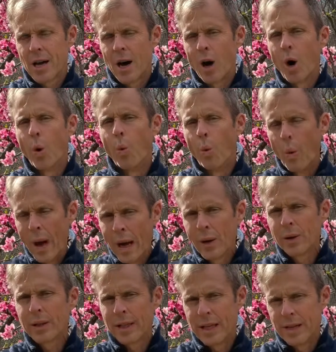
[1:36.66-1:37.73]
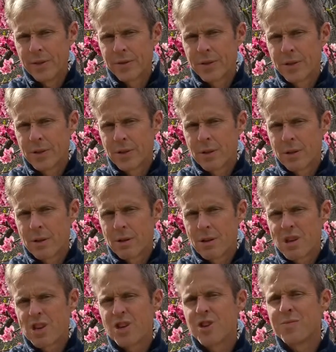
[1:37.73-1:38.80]
a well-lived
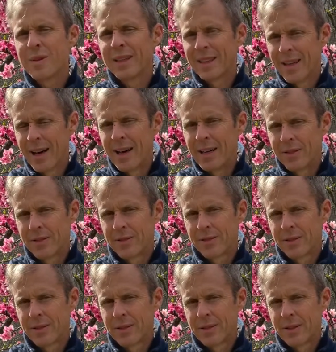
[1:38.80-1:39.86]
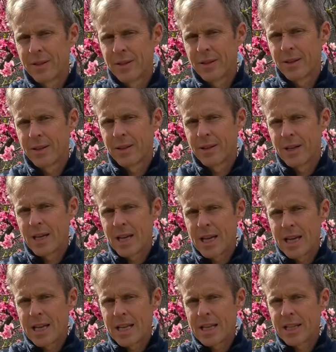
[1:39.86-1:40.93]
human life
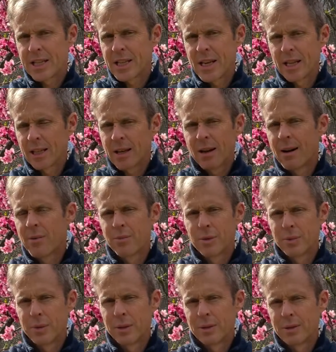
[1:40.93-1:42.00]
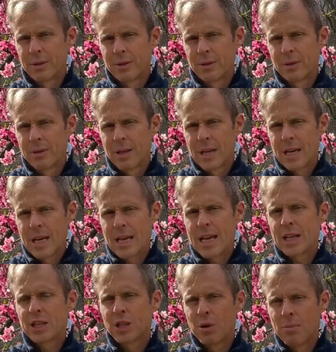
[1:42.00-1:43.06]
is incomparable.
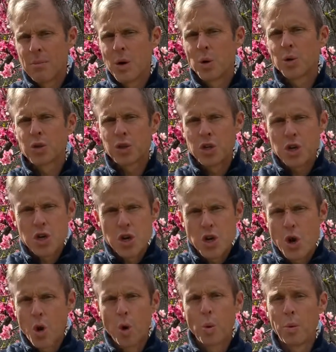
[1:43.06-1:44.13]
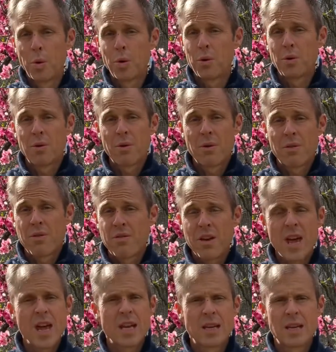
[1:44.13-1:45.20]
It's the most noble
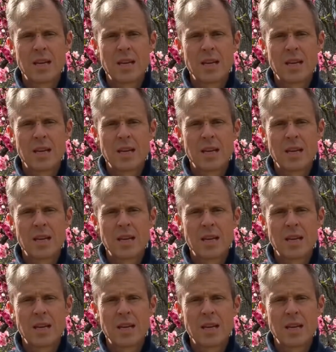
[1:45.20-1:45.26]
thing